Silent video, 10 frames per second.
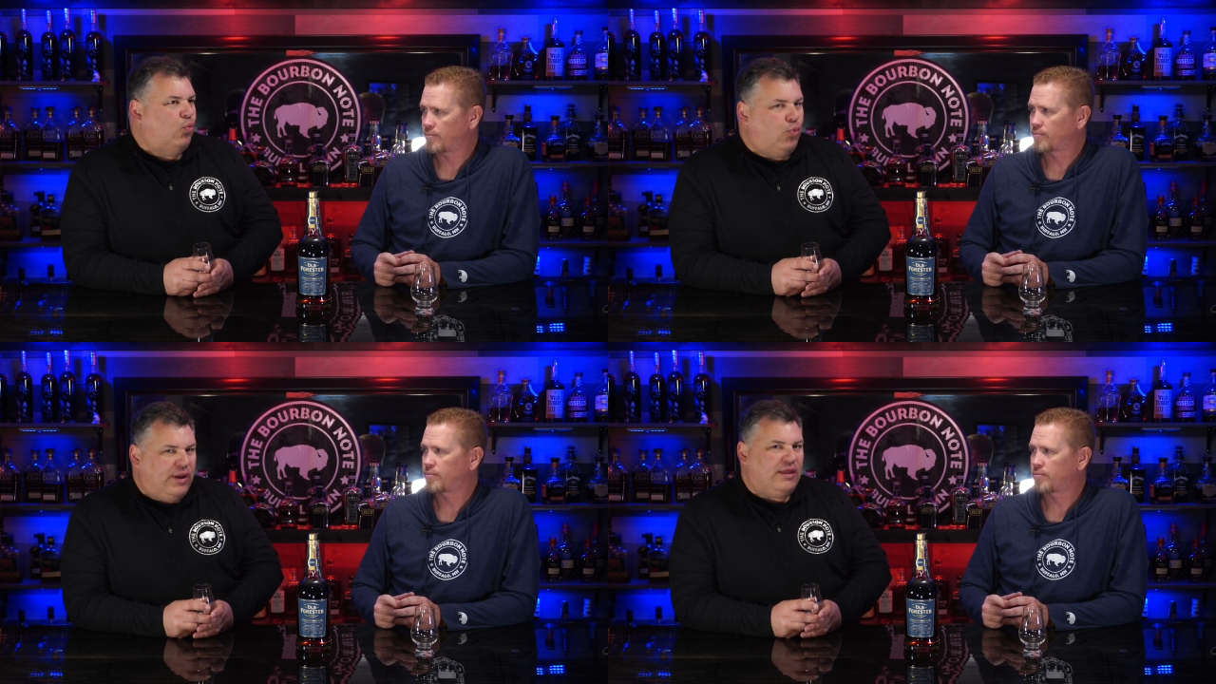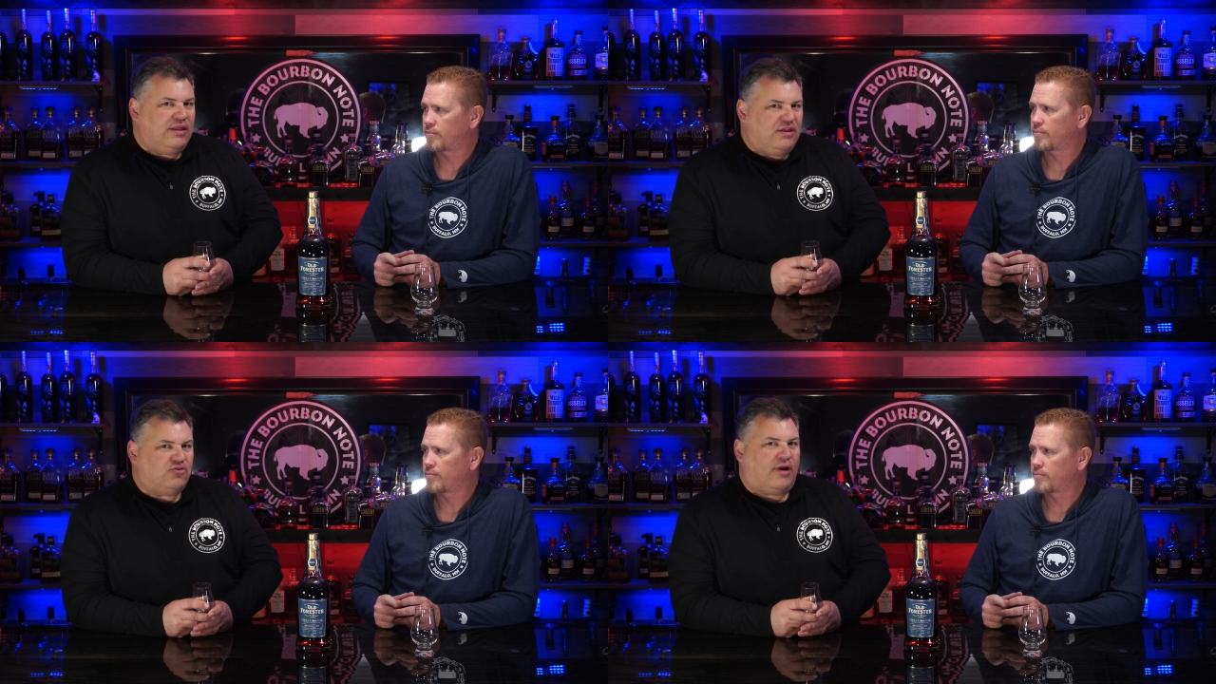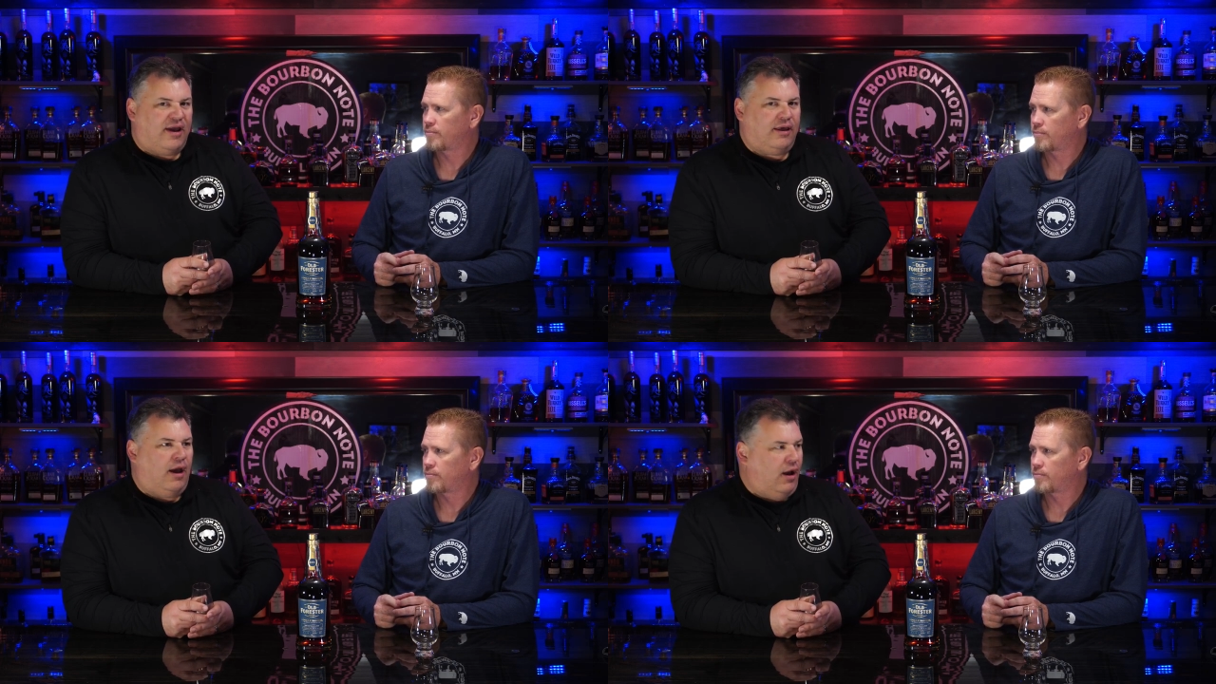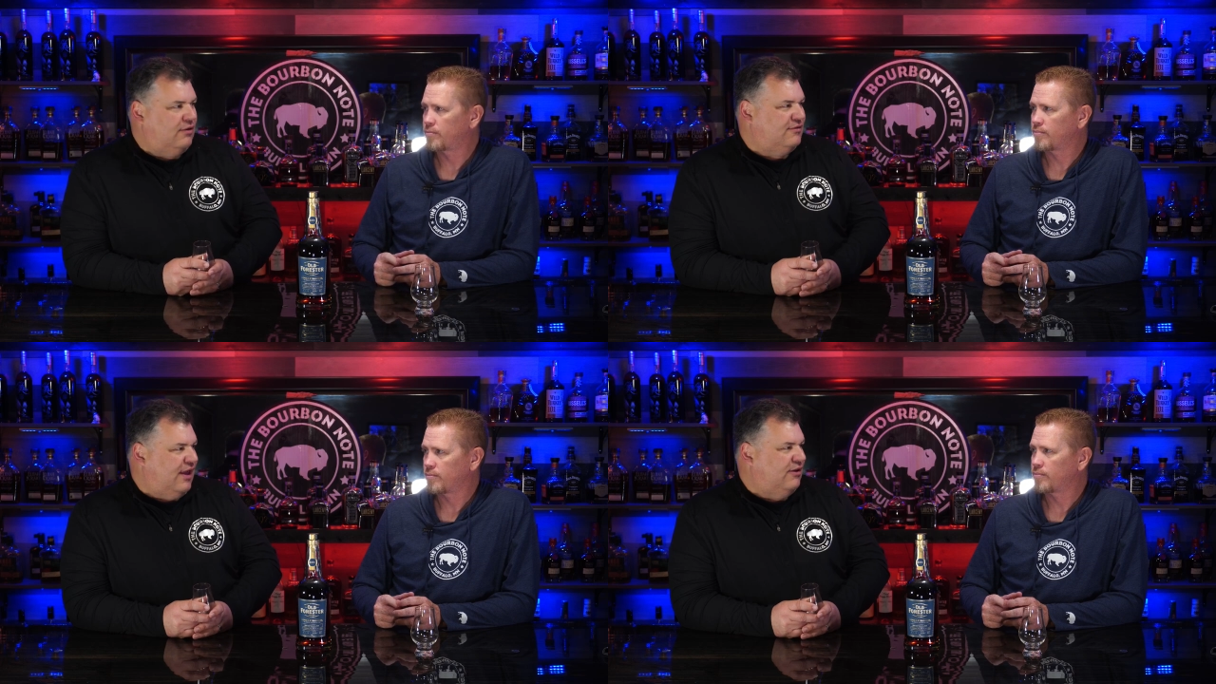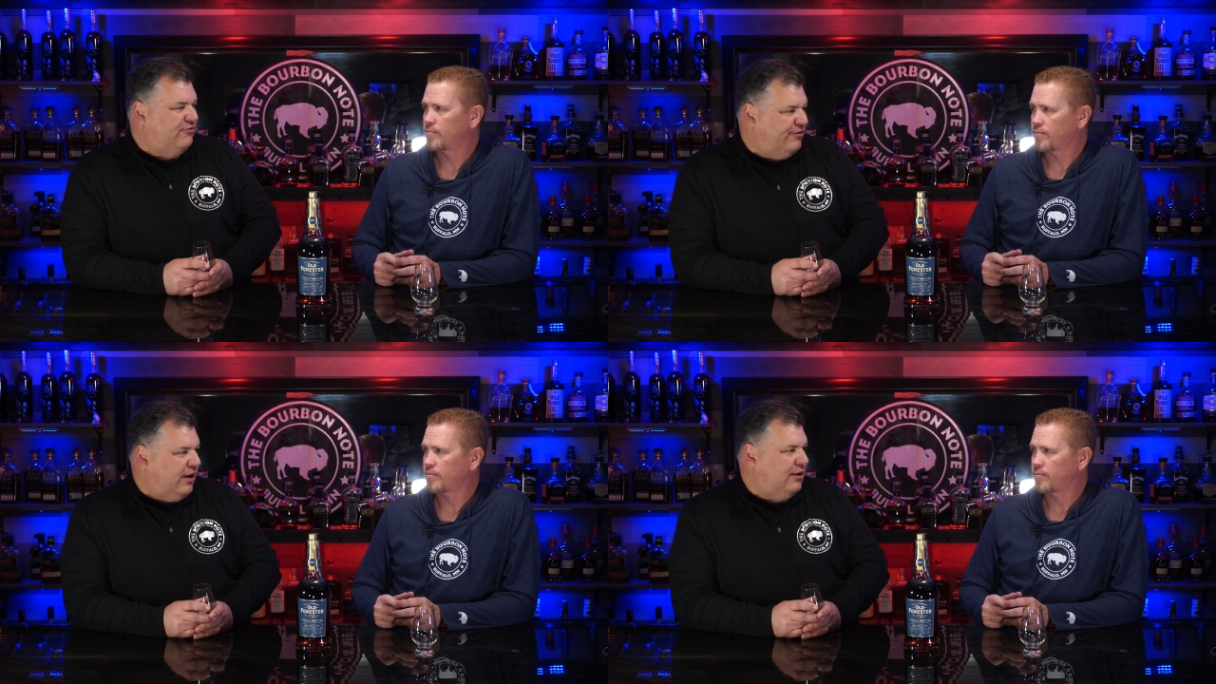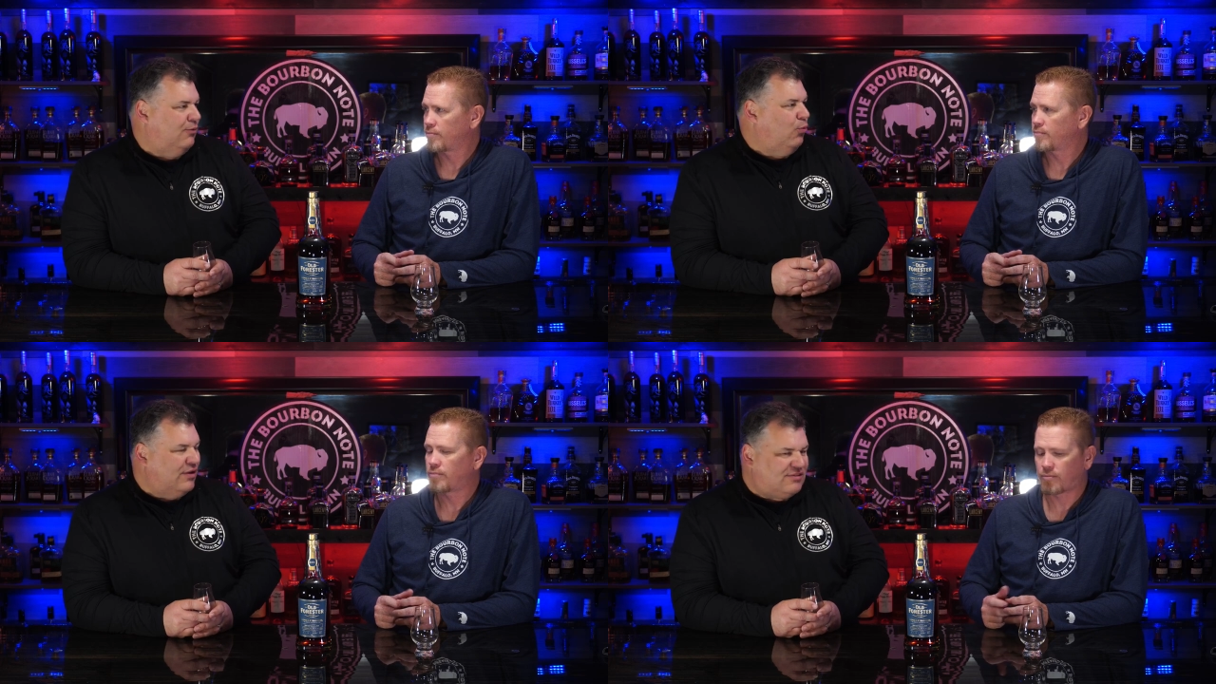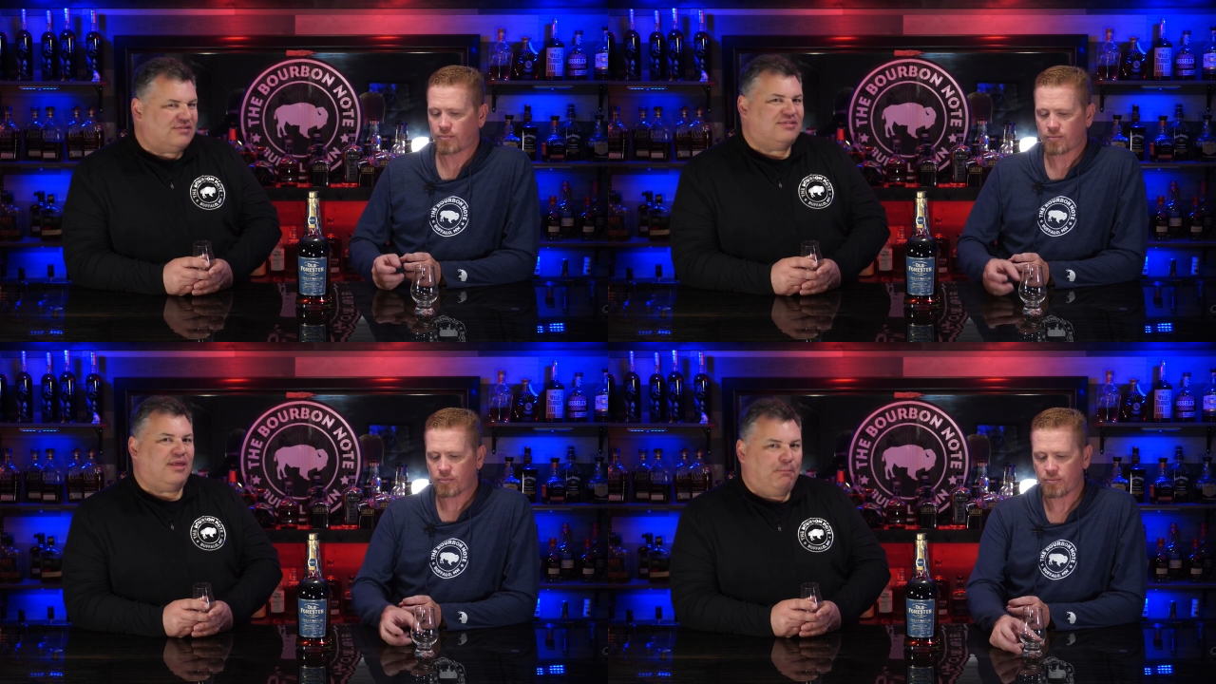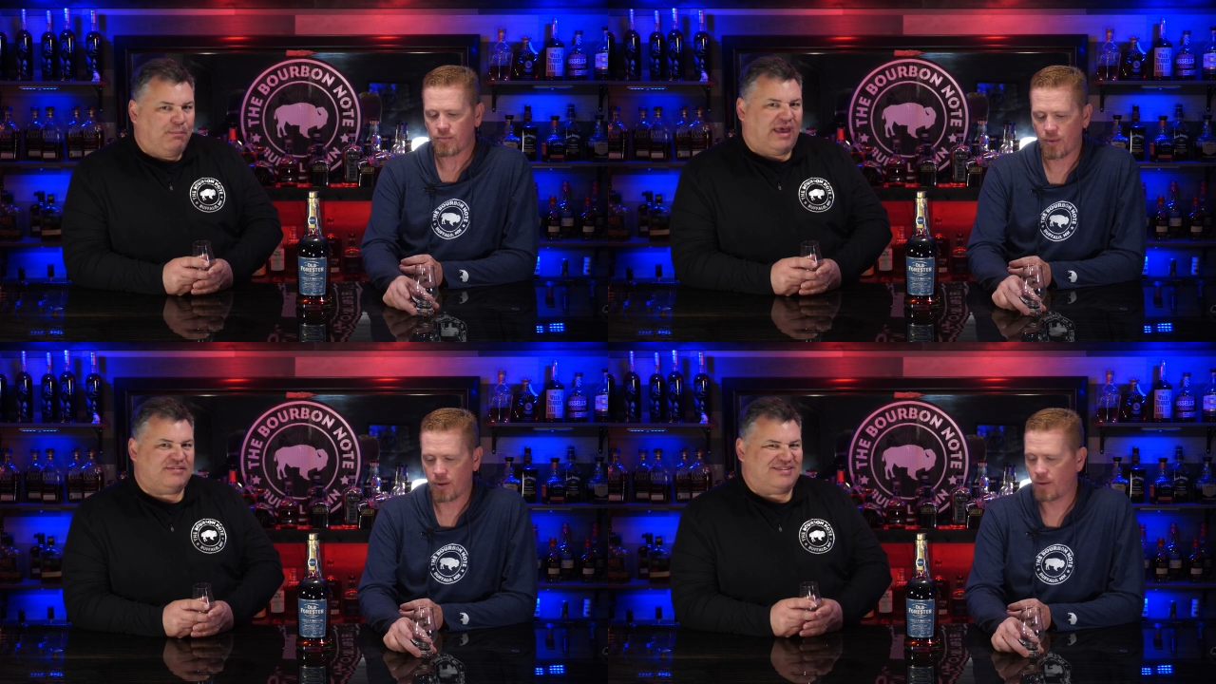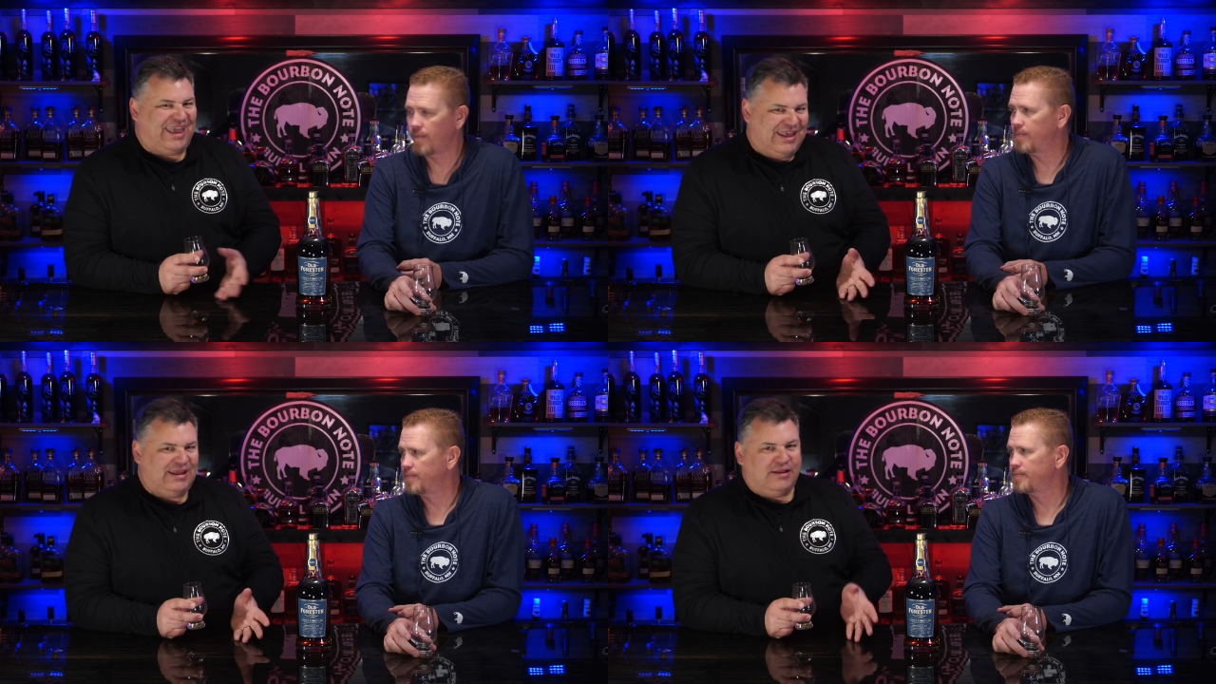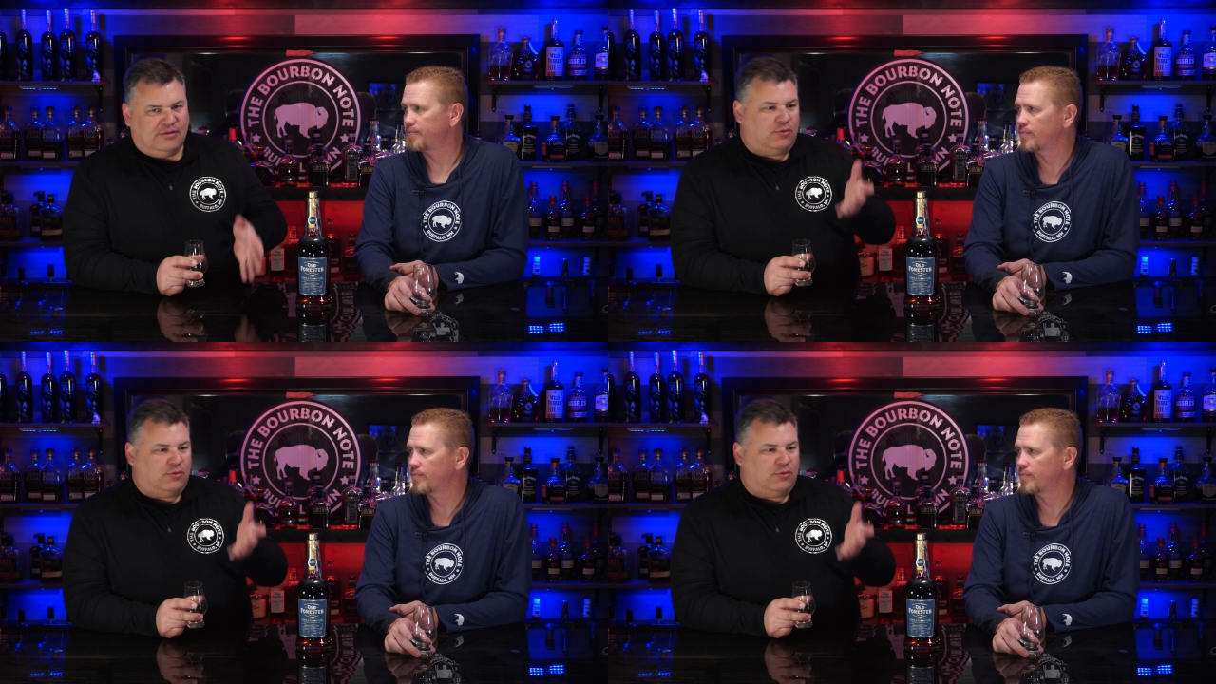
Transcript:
Speaker 1: really try to hunt and find what's the best 80